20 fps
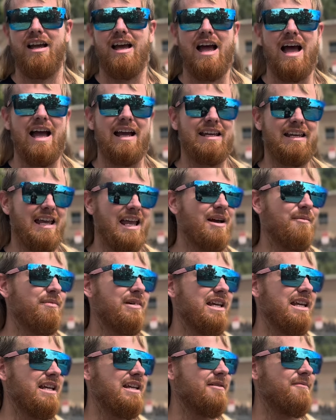I can't
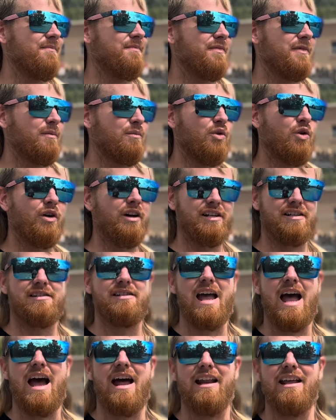be more
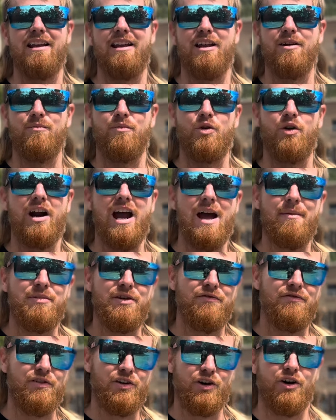excited and more happy
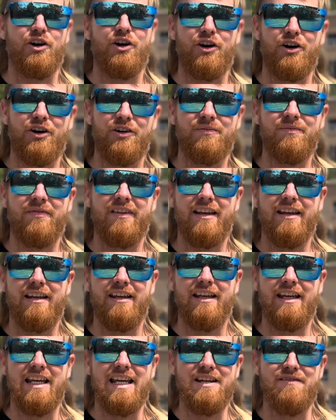for her,
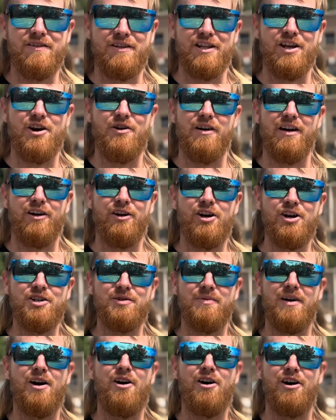even though it hurts
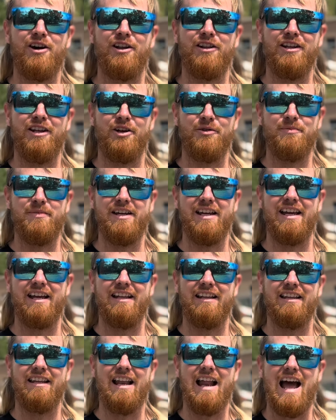my heart a little
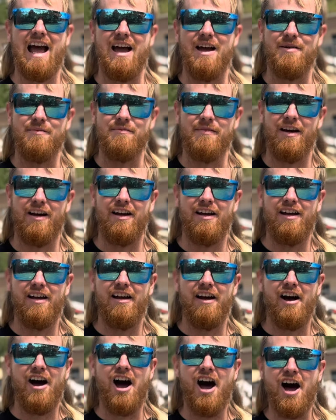bit that I'm
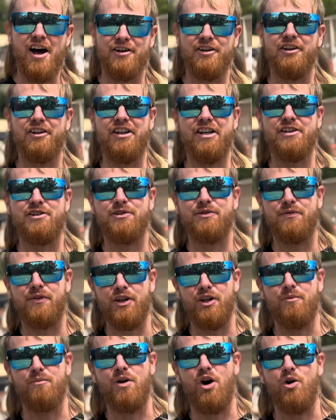Honda-less for
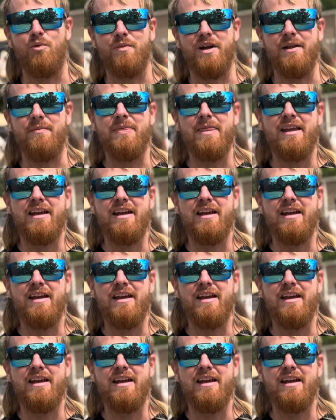the moment.